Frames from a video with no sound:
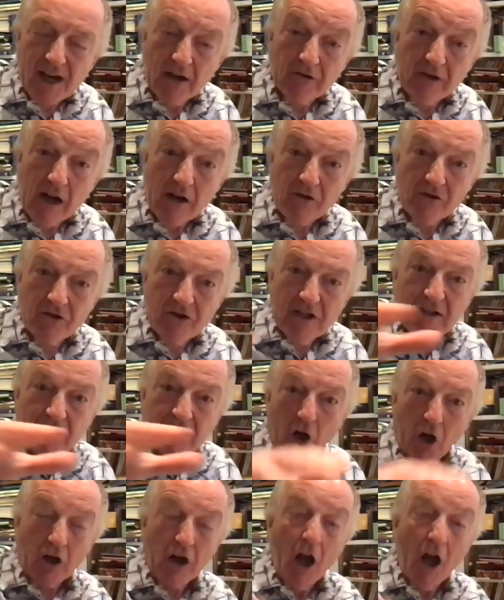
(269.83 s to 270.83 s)
around
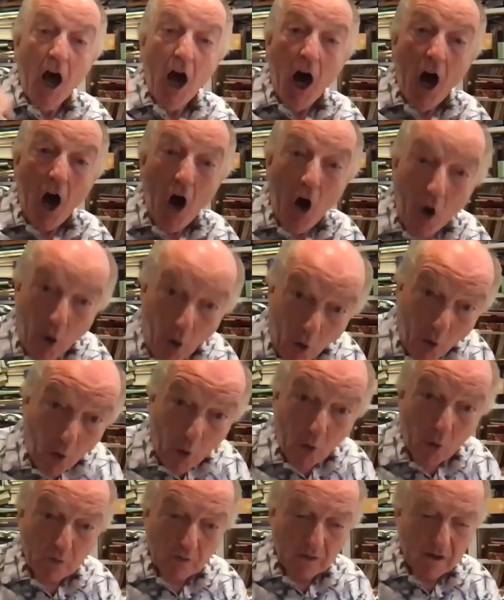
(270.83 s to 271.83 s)
Didcot are
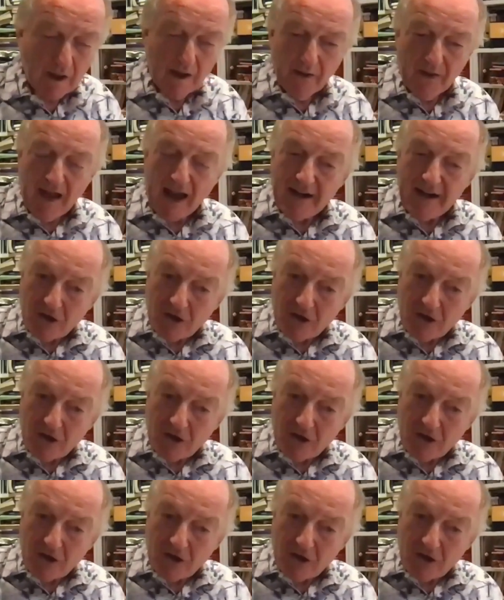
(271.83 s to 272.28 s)
all that